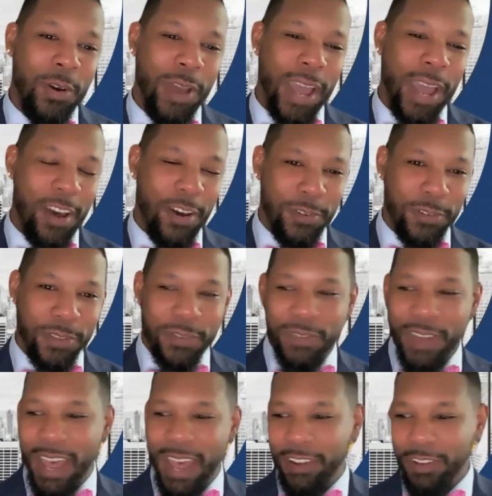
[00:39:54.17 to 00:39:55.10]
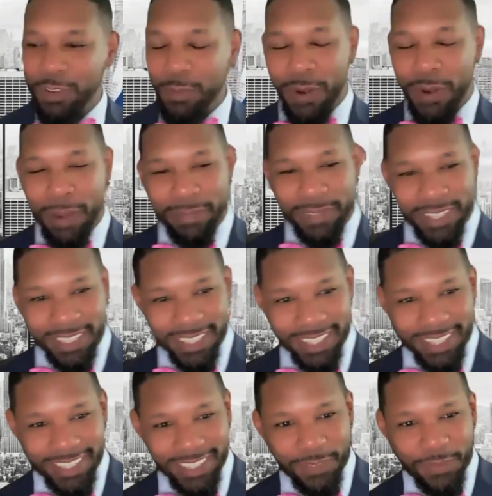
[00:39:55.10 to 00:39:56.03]
how the value
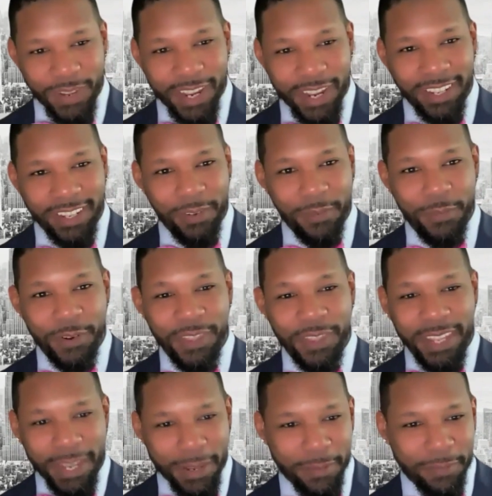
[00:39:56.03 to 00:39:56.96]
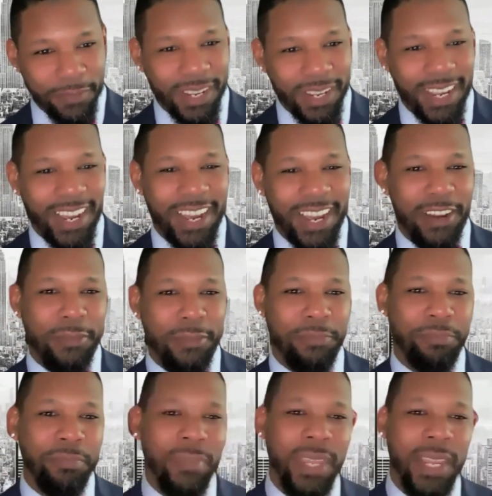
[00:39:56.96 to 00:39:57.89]
proposition is failing for them,
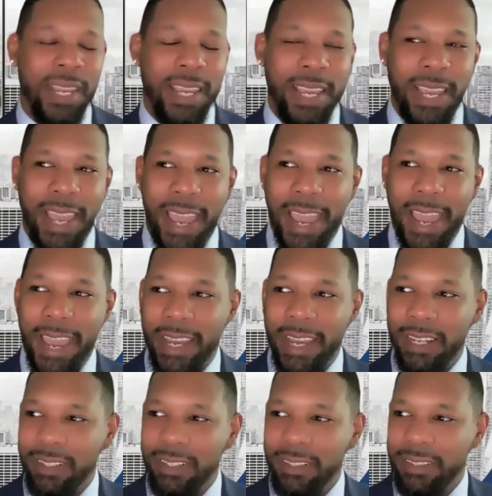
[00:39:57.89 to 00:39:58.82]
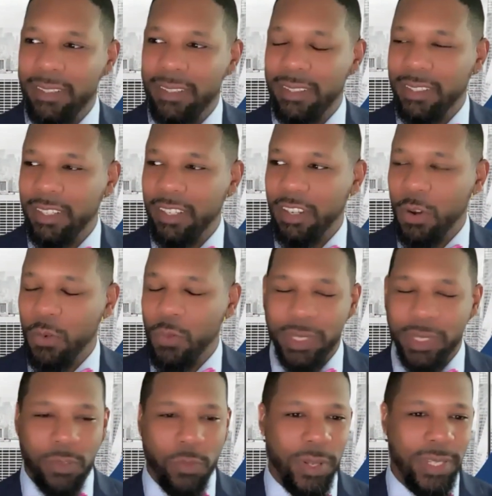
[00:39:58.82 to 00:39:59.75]
and
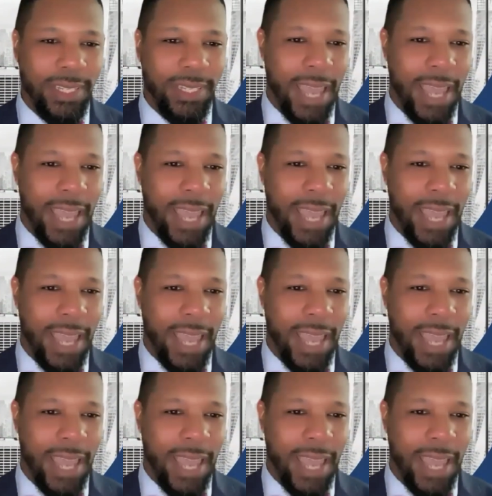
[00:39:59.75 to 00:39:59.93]
what's